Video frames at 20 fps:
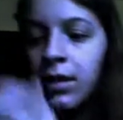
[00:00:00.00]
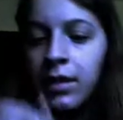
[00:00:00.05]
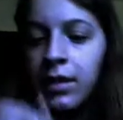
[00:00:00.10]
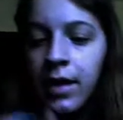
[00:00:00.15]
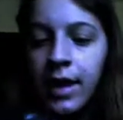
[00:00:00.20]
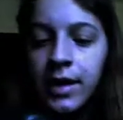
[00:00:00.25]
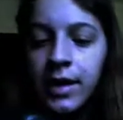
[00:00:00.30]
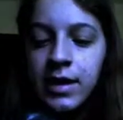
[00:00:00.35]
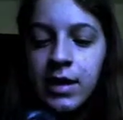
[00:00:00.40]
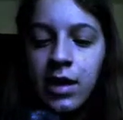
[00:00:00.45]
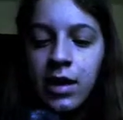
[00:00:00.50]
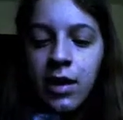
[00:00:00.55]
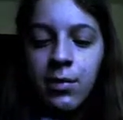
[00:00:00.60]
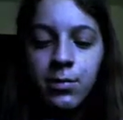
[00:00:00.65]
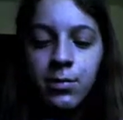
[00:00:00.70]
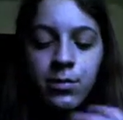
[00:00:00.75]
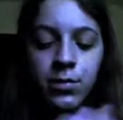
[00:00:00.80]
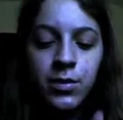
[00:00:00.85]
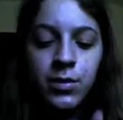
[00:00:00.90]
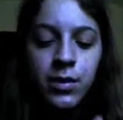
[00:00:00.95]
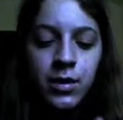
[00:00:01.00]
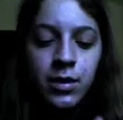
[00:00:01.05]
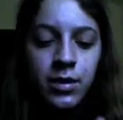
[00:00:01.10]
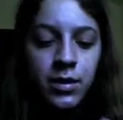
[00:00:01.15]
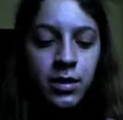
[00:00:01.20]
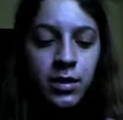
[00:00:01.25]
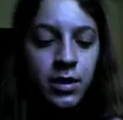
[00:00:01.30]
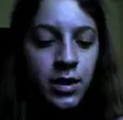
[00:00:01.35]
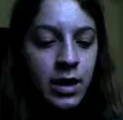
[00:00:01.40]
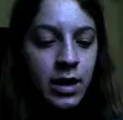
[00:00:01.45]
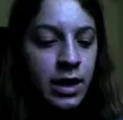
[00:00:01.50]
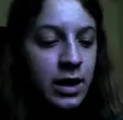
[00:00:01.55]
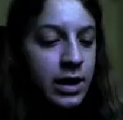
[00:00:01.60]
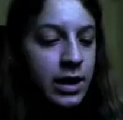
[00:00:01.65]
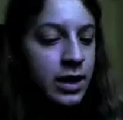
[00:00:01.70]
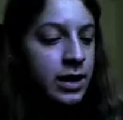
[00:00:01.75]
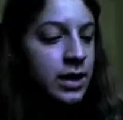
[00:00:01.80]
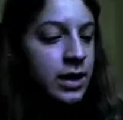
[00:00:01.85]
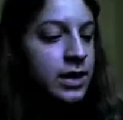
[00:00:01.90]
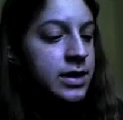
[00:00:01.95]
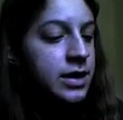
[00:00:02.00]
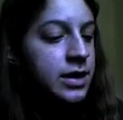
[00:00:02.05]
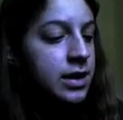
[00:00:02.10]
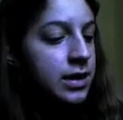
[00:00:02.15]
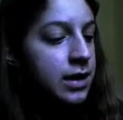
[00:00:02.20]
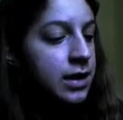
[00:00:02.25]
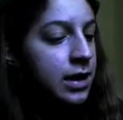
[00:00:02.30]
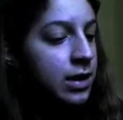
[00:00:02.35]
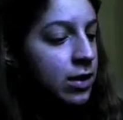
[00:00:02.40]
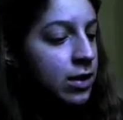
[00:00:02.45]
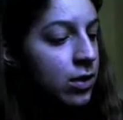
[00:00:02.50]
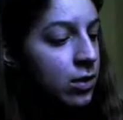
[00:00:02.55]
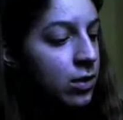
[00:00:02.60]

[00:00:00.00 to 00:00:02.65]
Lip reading: Next up is Cleo.